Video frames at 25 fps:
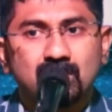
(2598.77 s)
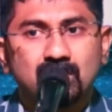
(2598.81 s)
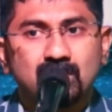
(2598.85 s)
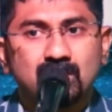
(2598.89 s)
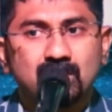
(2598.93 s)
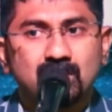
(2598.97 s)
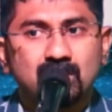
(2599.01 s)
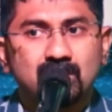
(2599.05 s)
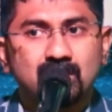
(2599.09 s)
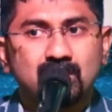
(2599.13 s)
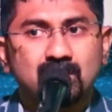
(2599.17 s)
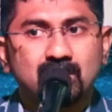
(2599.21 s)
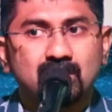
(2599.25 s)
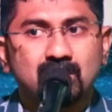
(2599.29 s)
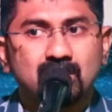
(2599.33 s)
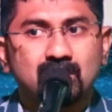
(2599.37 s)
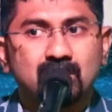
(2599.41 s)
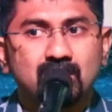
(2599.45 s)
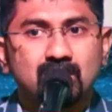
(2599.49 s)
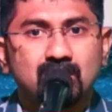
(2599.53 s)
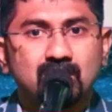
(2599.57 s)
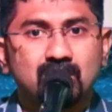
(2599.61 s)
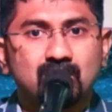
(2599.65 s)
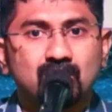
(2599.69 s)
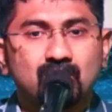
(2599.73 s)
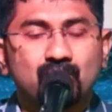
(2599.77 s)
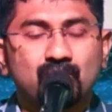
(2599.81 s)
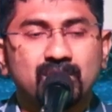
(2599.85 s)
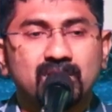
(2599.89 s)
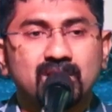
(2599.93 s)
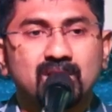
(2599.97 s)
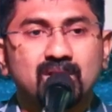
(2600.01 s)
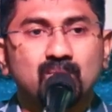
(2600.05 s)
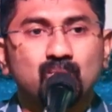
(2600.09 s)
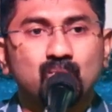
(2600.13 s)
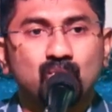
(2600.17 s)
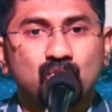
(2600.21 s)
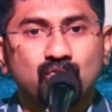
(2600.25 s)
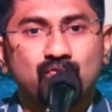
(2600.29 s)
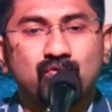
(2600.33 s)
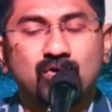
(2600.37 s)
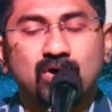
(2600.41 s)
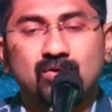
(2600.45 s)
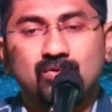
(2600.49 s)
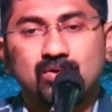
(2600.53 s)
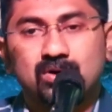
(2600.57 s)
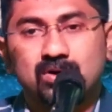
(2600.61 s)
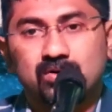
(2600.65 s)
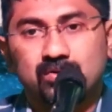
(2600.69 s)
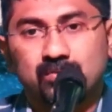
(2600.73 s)
uh, we move
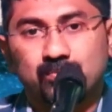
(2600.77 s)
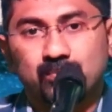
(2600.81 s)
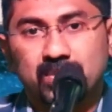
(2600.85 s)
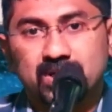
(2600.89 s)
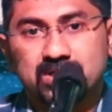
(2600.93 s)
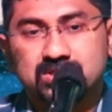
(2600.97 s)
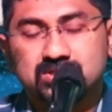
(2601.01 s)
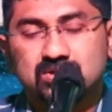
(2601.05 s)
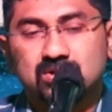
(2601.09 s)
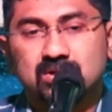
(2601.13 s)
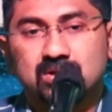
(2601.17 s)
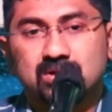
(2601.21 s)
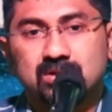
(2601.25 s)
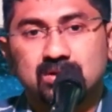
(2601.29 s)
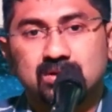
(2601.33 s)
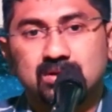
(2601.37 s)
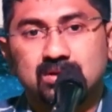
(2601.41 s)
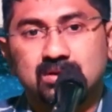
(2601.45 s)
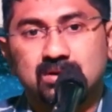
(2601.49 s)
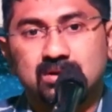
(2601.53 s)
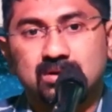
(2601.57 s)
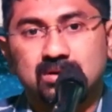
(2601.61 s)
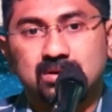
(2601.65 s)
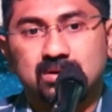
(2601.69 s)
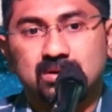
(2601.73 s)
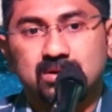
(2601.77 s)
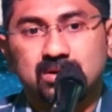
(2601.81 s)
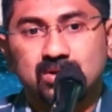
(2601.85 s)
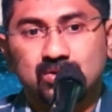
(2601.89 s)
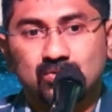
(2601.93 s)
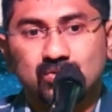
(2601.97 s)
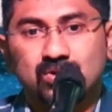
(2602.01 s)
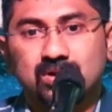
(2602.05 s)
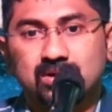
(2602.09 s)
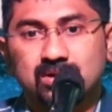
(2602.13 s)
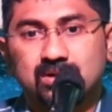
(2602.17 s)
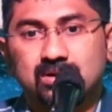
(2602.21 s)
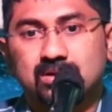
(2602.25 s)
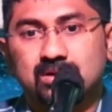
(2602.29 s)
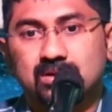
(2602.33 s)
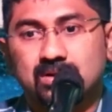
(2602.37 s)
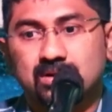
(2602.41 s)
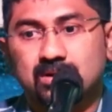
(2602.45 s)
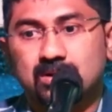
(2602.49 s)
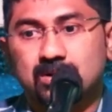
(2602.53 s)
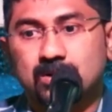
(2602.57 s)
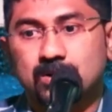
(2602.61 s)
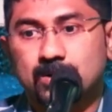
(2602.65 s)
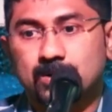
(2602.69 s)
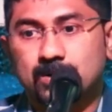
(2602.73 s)
forward based on uh, your
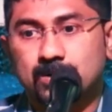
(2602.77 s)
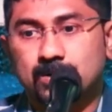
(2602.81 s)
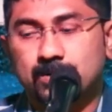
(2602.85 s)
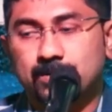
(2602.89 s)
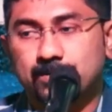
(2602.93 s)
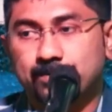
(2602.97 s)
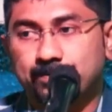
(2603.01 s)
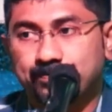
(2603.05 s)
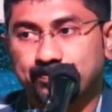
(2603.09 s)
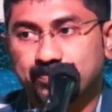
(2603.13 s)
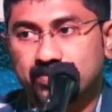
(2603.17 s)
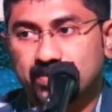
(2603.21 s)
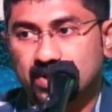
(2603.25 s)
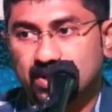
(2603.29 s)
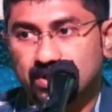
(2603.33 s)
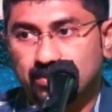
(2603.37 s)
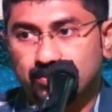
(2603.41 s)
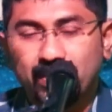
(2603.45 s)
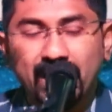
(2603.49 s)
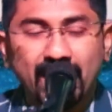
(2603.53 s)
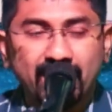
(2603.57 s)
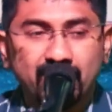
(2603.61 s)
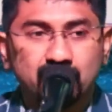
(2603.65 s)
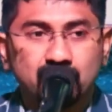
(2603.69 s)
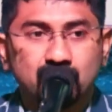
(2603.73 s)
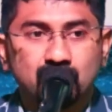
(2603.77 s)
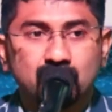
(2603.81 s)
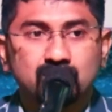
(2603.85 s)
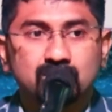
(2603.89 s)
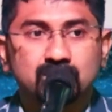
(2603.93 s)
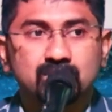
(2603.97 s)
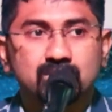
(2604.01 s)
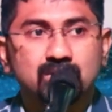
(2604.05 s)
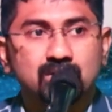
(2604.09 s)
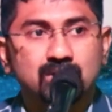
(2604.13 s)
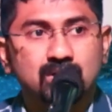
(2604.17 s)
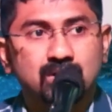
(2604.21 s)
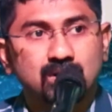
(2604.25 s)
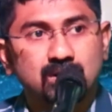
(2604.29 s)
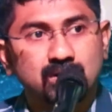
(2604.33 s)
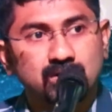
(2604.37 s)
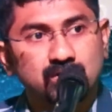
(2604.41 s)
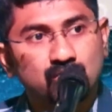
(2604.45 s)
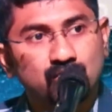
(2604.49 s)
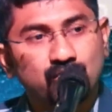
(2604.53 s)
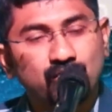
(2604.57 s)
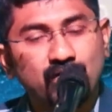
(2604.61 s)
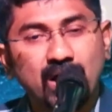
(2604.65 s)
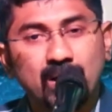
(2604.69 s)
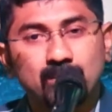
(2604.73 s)
uh, background,
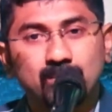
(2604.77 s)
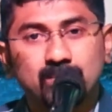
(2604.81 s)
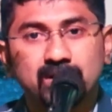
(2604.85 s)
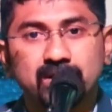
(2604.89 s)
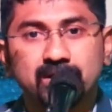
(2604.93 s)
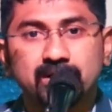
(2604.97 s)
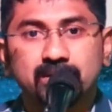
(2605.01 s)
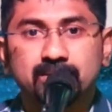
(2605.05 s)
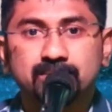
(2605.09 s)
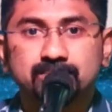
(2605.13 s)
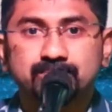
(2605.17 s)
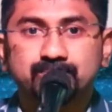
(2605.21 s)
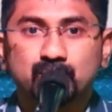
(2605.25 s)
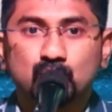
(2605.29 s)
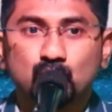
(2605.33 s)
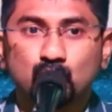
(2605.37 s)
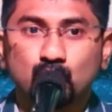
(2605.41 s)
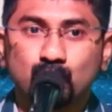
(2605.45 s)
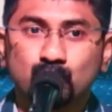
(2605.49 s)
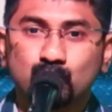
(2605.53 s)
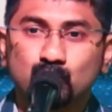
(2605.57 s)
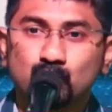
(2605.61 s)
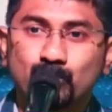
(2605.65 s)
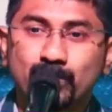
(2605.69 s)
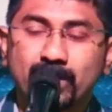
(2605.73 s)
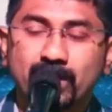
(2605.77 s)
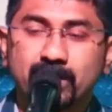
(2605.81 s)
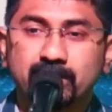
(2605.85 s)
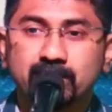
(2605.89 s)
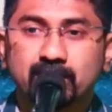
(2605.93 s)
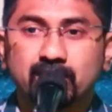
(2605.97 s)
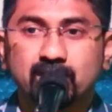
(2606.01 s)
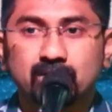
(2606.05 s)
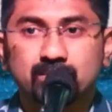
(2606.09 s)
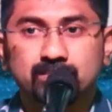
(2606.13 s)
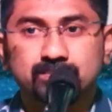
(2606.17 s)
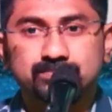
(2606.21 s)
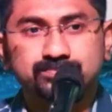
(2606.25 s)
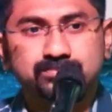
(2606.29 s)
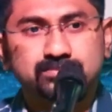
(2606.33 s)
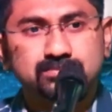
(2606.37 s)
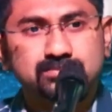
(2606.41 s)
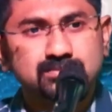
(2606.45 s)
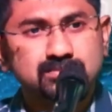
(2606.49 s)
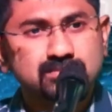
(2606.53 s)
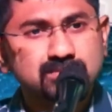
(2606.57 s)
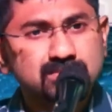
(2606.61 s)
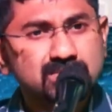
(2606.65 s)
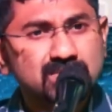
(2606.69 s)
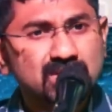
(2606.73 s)
your family, whom to marry,
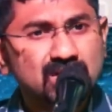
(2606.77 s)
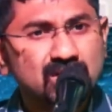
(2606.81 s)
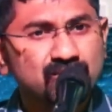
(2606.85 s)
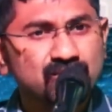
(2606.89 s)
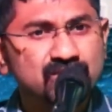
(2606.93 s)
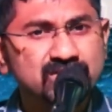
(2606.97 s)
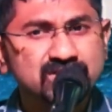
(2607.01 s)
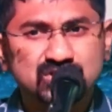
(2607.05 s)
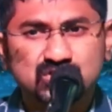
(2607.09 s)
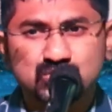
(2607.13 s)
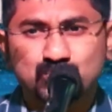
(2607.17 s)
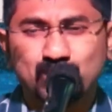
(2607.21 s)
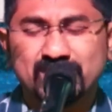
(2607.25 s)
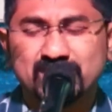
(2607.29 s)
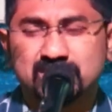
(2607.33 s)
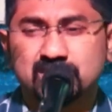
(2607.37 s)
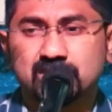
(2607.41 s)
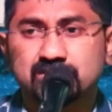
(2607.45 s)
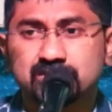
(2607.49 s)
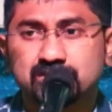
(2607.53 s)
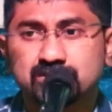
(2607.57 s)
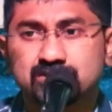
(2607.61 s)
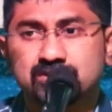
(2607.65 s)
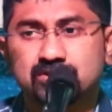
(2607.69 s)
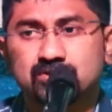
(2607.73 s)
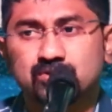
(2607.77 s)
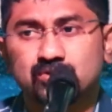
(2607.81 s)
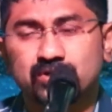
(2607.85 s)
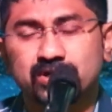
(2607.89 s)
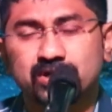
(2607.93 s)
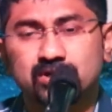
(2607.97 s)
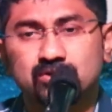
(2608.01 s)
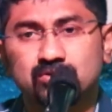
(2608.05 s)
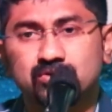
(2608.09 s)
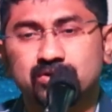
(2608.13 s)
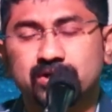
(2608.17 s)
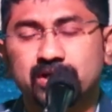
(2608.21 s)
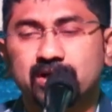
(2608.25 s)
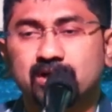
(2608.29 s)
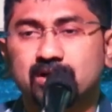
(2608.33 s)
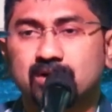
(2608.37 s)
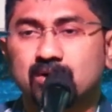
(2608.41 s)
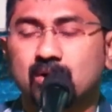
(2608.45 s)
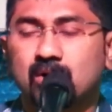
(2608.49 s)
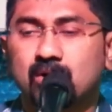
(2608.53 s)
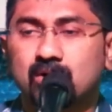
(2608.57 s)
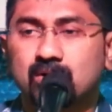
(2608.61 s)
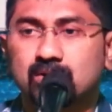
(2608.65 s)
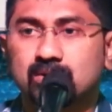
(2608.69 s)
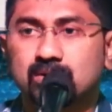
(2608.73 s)
which specialization you need to take,
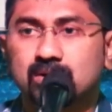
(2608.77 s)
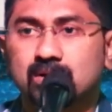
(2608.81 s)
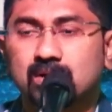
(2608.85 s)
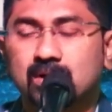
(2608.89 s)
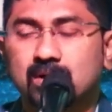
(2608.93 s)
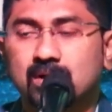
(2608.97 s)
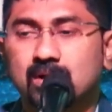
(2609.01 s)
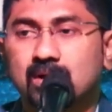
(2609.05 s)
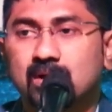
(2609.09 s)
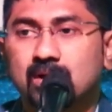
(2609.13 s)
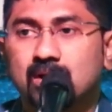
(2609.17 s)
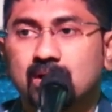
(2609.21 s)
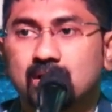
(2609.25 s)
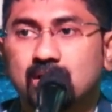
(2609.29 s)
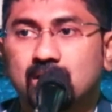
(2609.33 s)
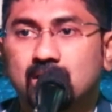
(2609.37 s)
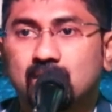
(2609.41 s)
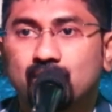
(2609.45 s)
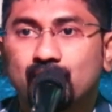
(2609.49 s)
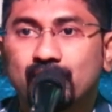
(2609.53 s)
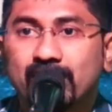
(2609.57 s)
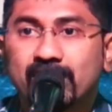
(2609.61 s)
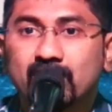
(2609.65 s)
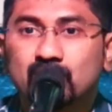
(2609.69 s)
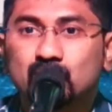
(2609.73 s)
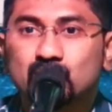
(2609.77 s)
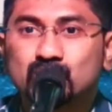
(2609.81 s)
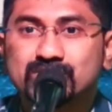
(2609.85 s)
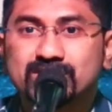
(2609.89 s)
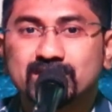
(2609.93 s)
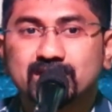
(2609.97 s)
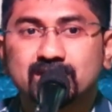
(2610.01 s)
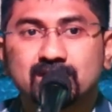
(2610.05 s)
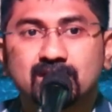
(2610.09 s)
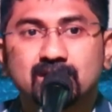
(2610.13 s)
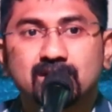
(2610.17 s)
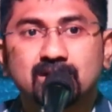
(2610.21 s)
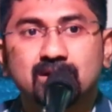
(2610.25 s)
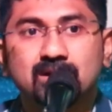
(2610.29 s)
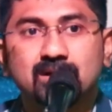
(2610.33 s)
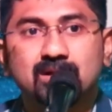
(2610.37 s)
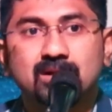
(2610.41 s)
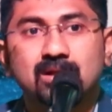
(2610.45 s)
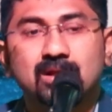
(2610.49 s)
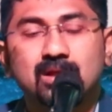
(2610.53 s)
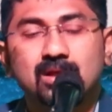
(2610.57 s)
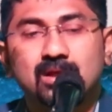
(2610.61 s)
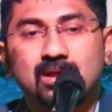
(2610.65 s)
or uh, where to settle,